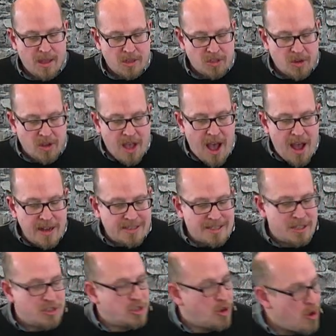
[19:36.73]
So God
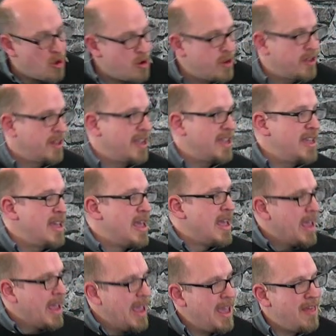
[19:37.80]
is eternally
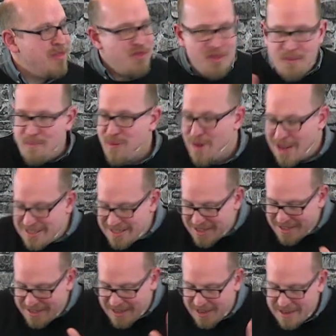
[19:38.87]
in the
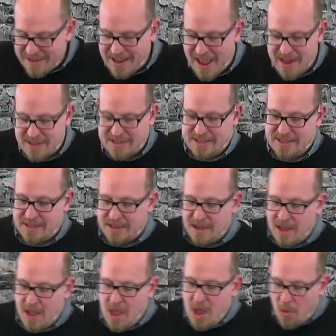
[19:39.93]
present tense.
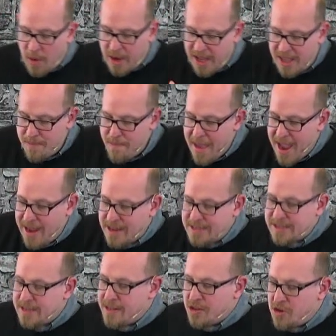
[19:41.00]
When he made
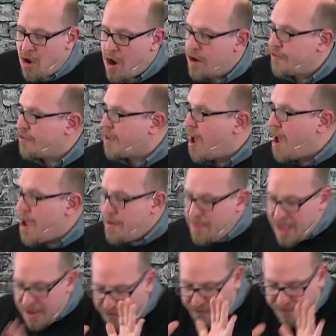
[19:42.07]
us at the dawn of
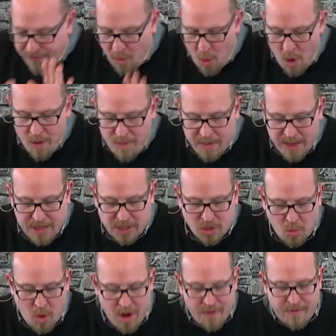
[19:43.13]
time, he formed
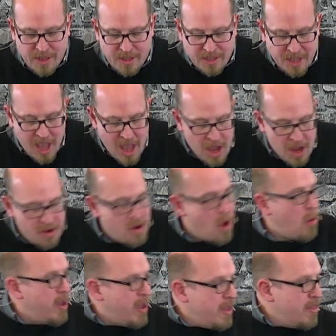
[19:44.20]
each one of us,
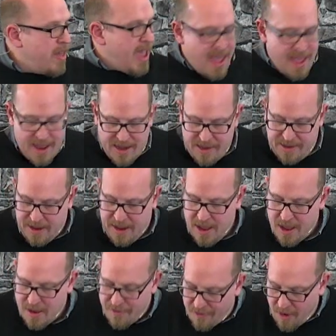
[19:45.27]
knowing the end
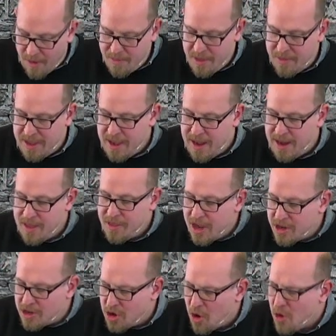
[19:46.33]
from the beginning.
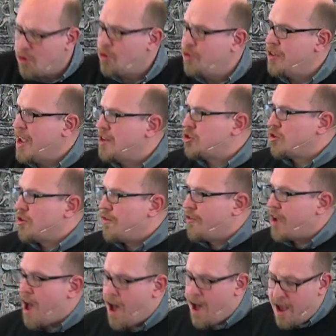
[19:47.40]
The eternal nature
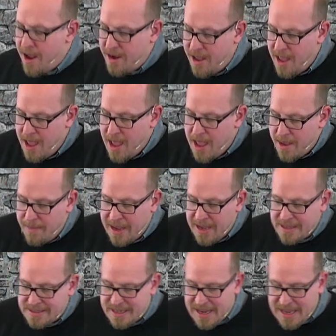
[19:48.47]
of God
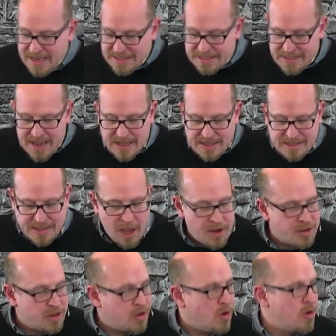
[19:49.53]
means that he stands
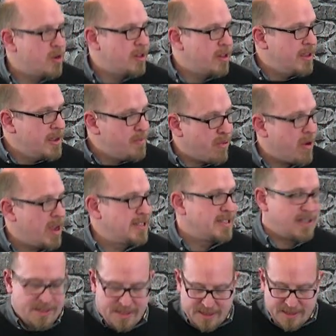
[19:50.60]
eternally
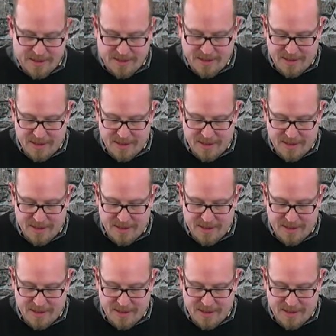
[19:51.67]
present,